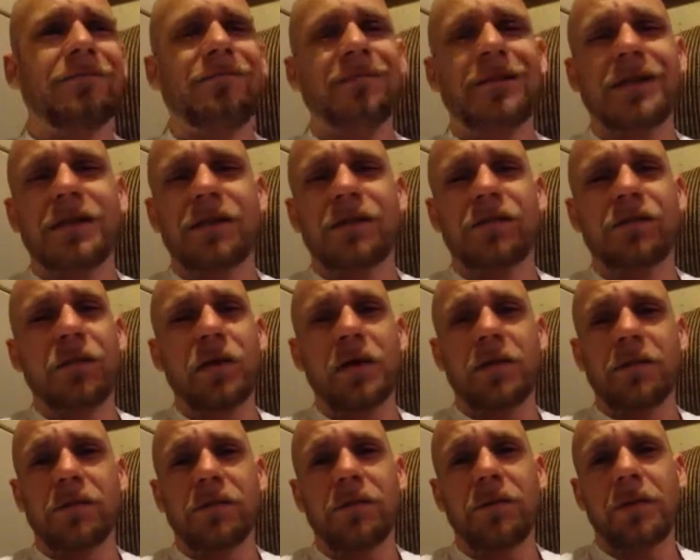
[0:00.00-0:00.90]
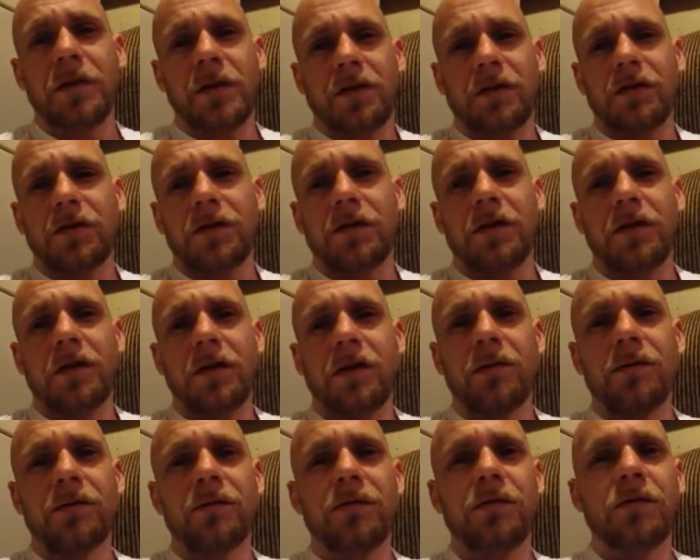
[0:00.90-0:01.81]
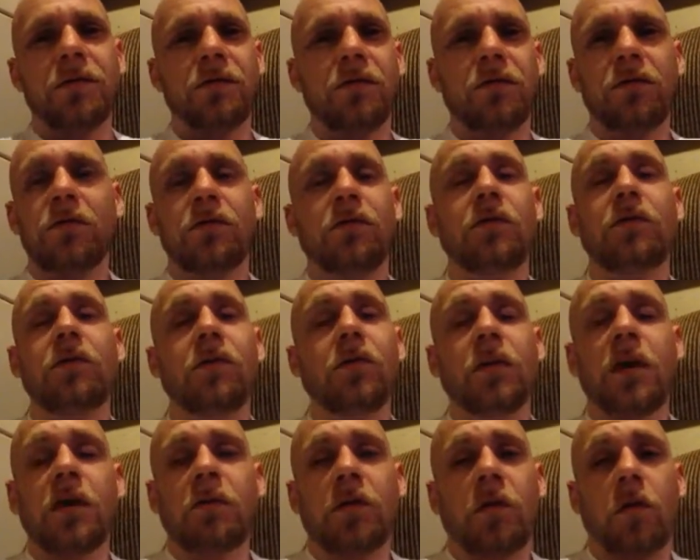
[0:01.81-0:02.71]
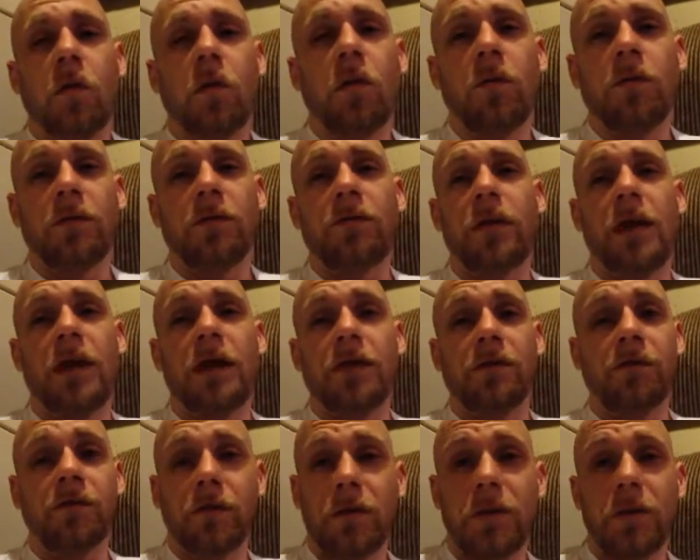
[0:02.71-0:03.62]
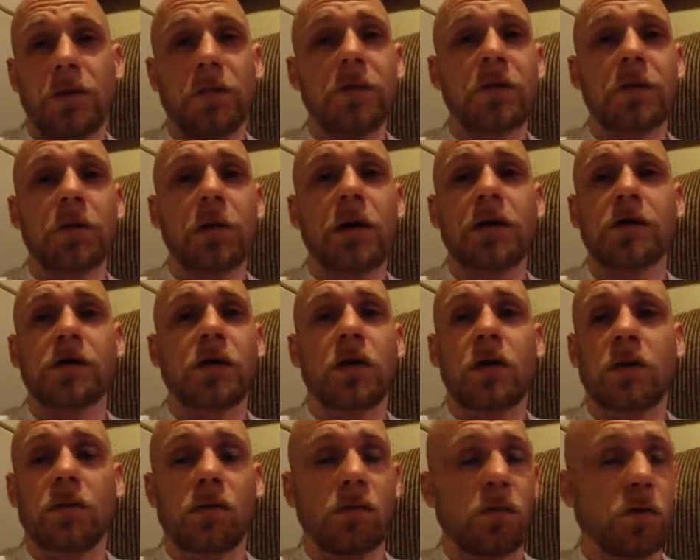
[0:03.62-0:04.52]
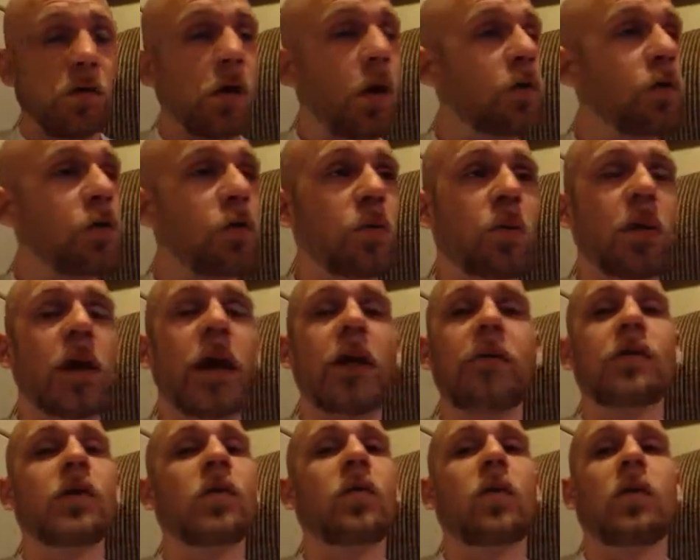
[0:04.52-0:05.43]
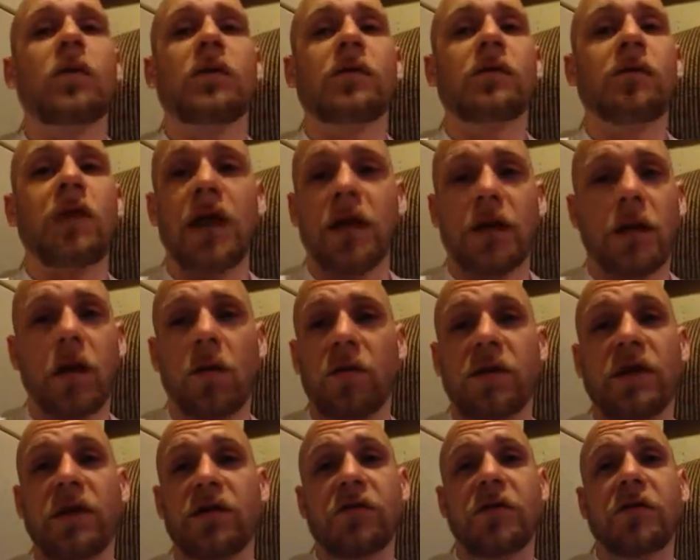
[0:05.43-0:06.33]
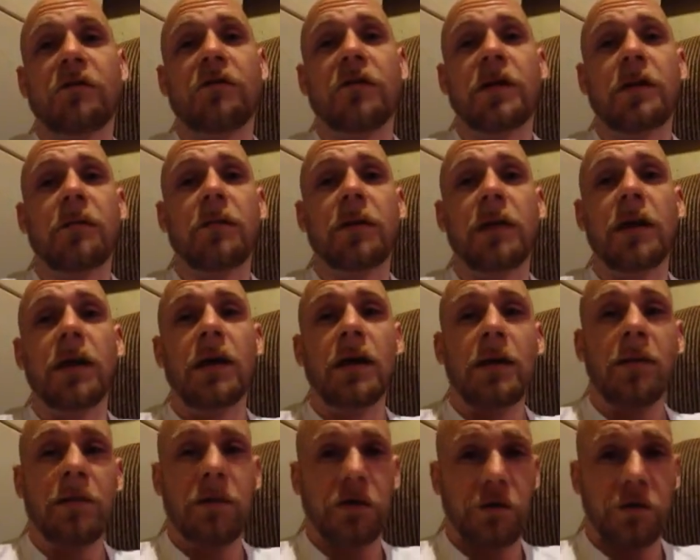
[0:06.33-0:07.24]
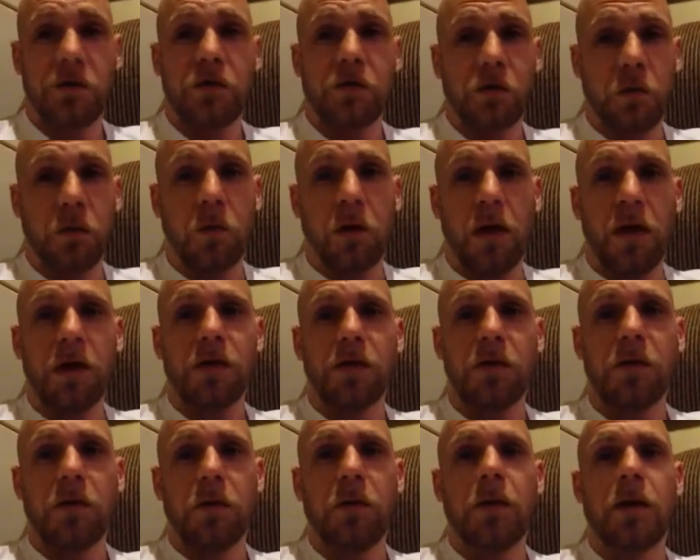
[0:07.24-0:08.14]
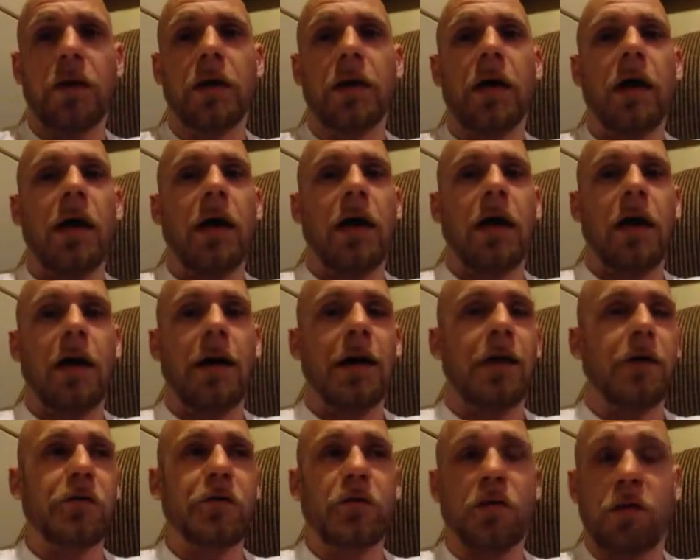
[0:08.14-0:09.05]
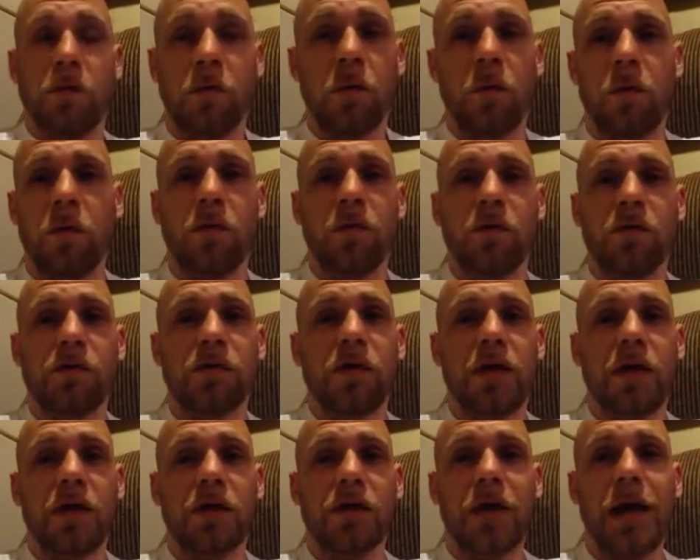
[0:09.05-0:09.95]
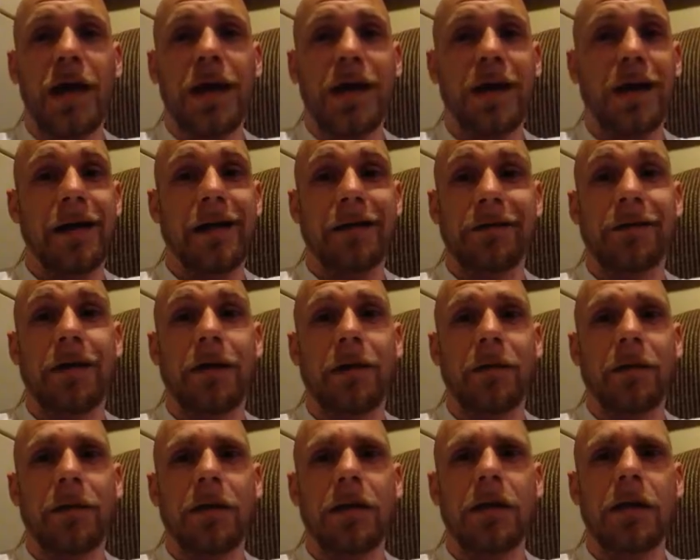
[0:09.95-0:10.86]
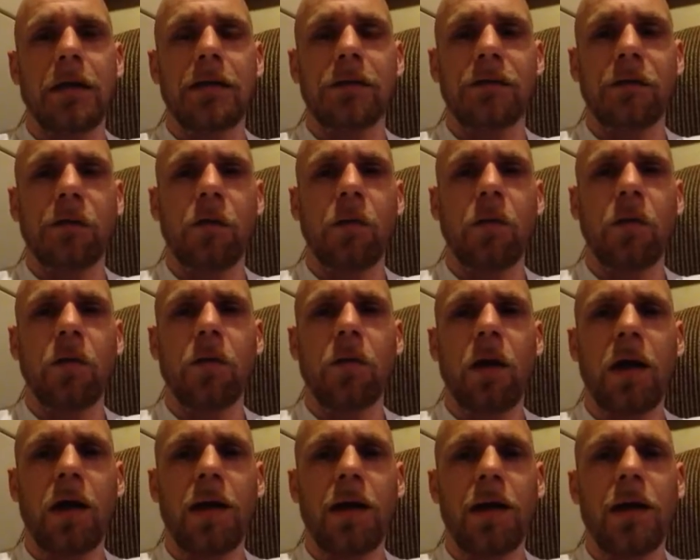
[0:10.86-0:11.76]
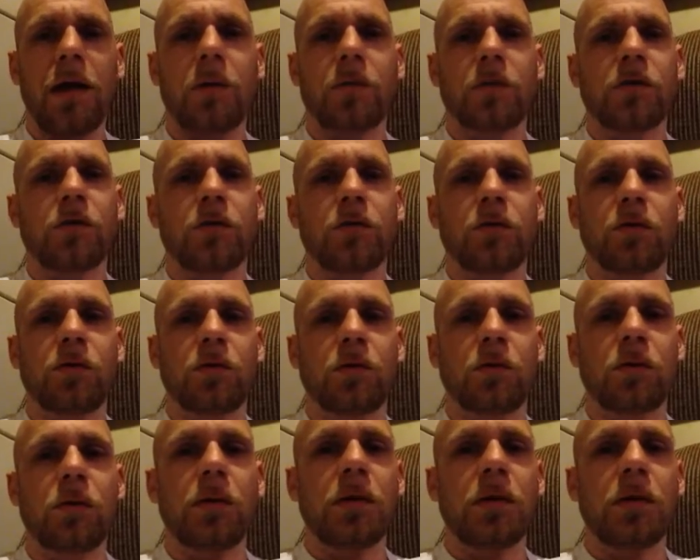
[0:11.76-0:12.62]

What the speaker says: It's freedom of speech, You do whatever you want with the flag. It's freedom of expression. Go do whatever you want with the flag. No, it doesn't offend me, because it's your right to do it. And you're the one who looks like a jackass, not me, so what do I care what you do?